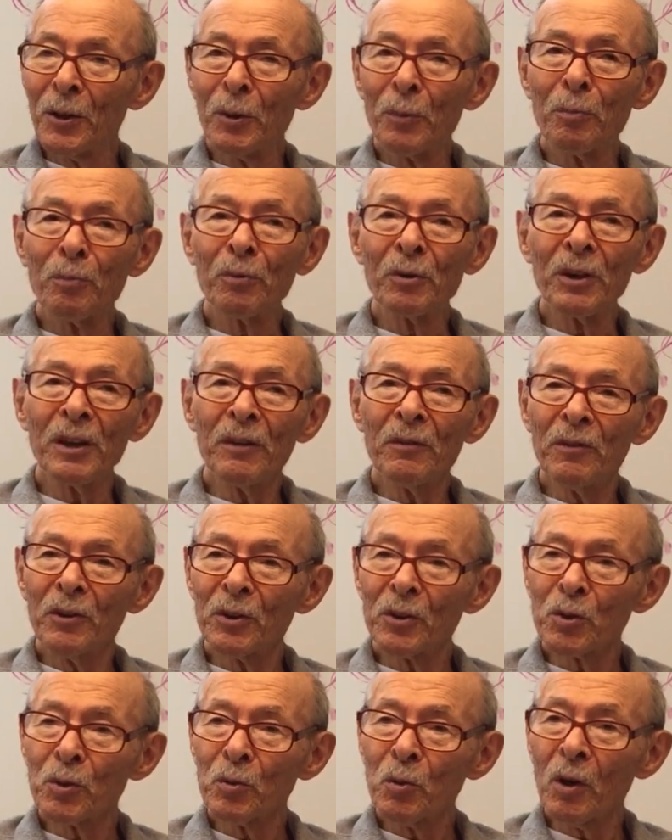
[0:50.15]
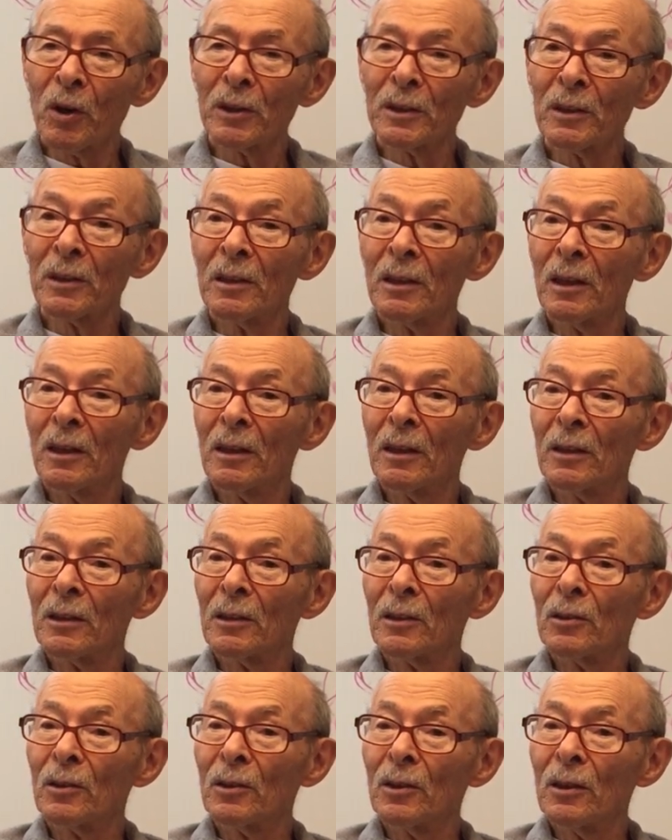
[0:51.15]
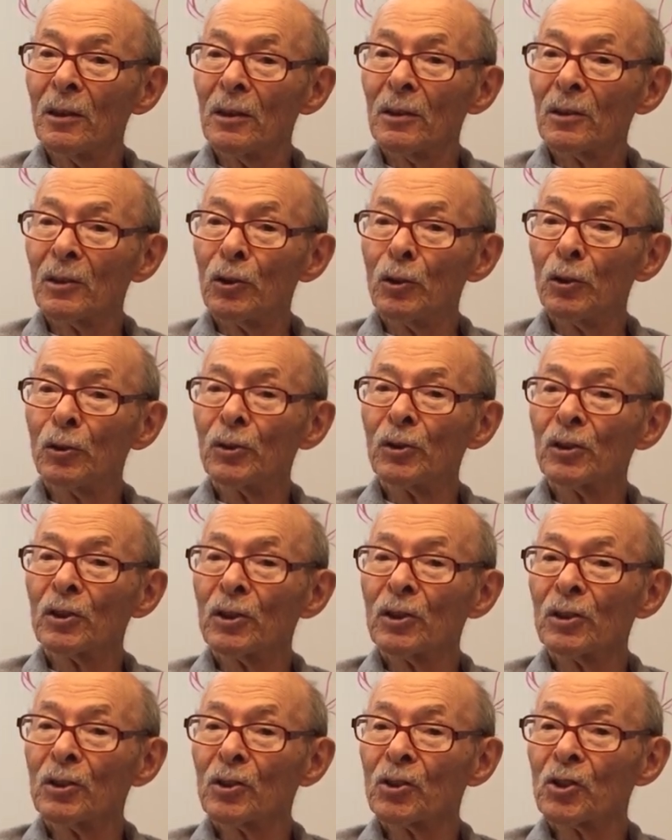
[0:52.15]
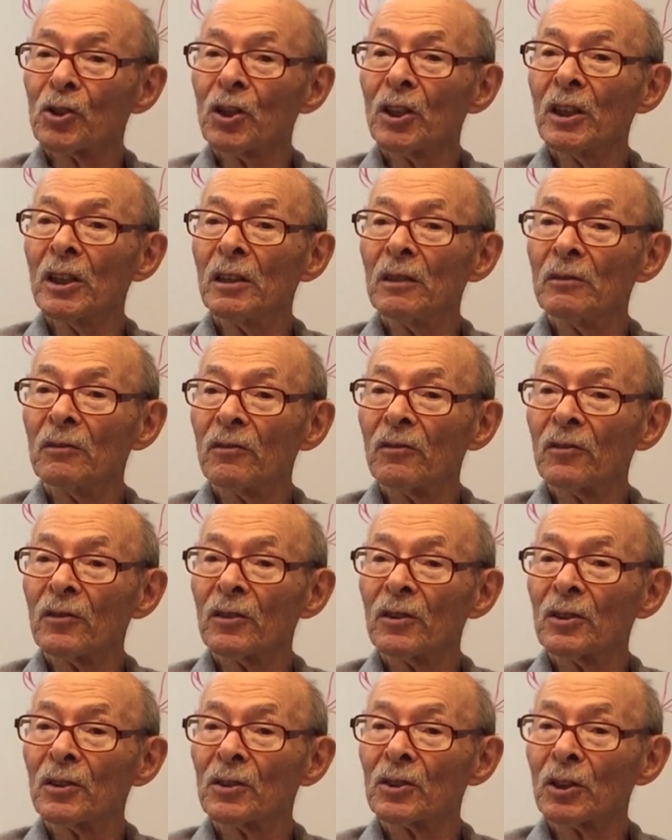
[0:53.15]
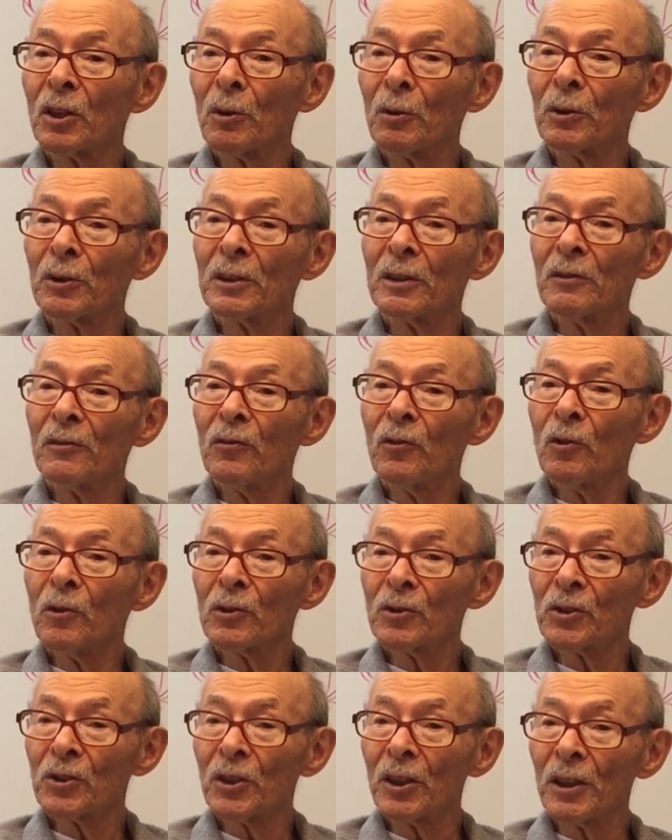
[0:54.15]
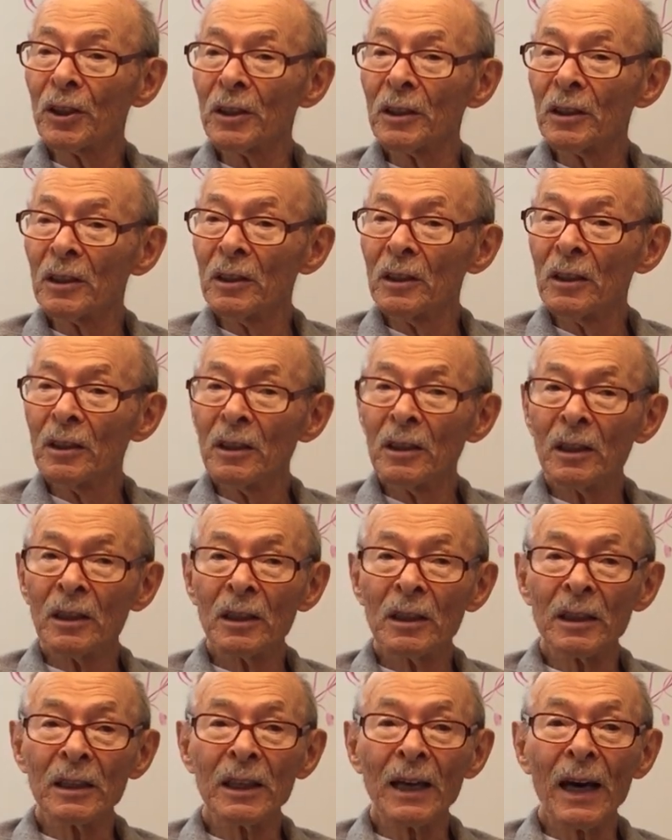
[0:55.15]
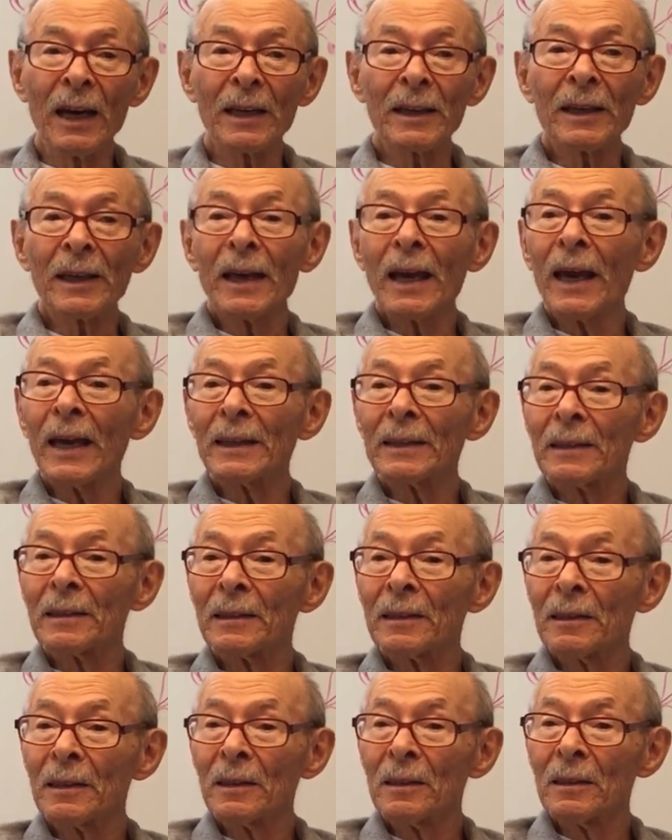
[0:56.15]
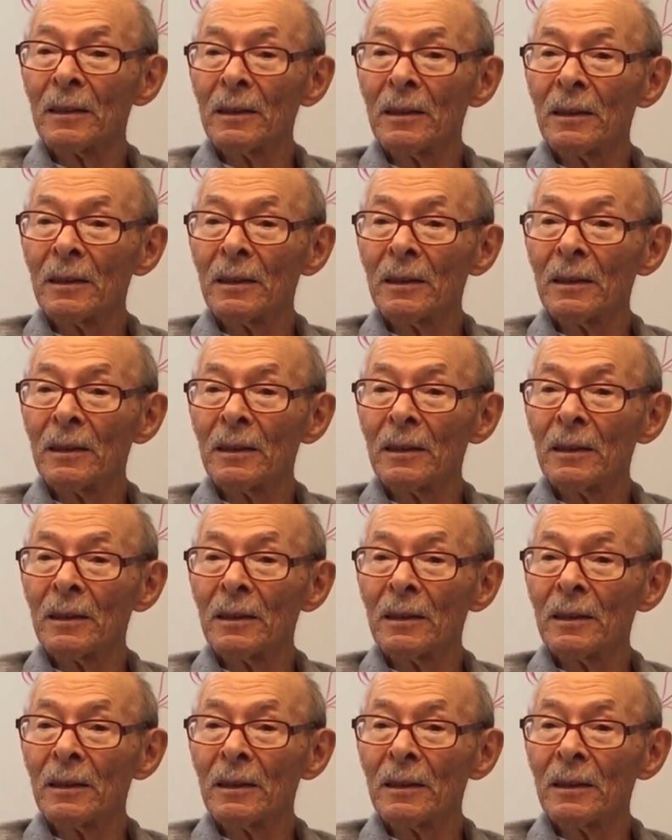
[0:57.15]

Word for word: The previous one couldn't conceive, so he divorced her. He got a get.